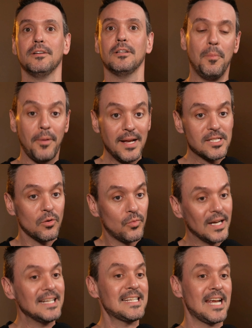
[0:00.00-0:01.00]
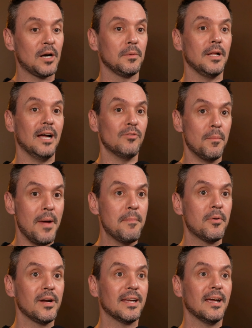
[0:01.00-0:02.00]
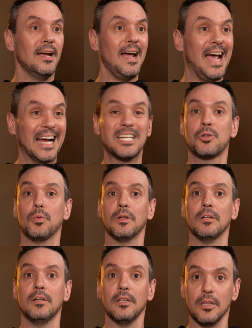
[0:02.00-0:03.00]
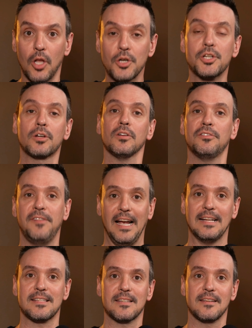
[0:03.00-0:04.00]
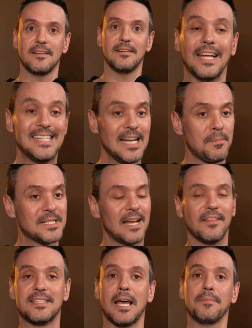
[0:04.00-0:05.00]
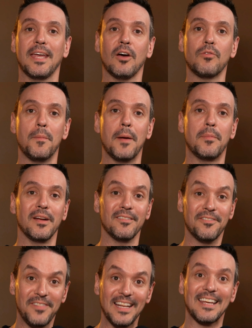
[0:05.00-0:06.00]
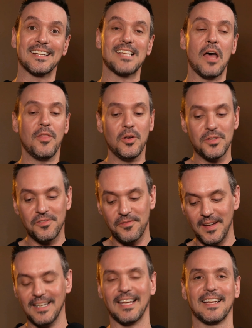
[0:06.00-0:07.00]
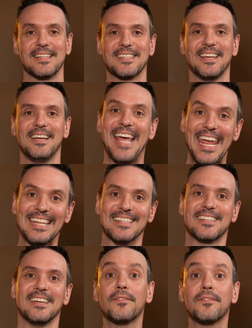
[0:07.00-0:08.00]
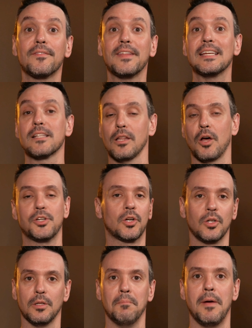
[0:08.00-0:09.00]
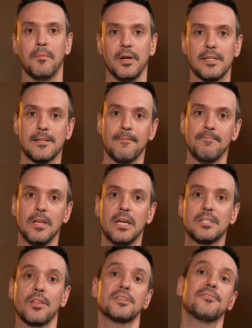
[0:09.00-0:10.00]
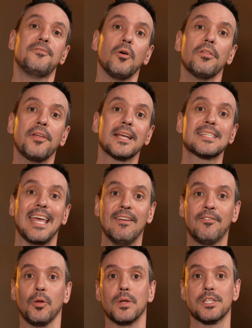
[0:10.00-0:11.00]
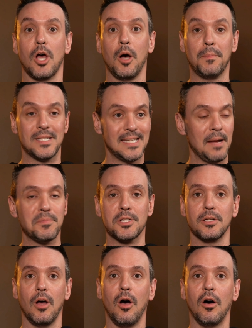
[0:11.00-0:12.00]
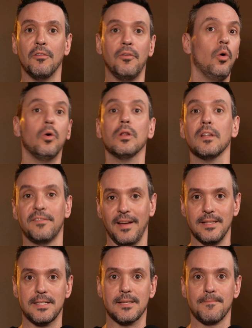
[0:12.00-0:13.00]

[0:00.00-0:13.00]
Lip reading: Our brains are really terrible at remembering actual logical facts. 99% of the time, they are remembering feelings, and those feelings taint all of these logical memories. So there's 4 things that influence our perception of all events.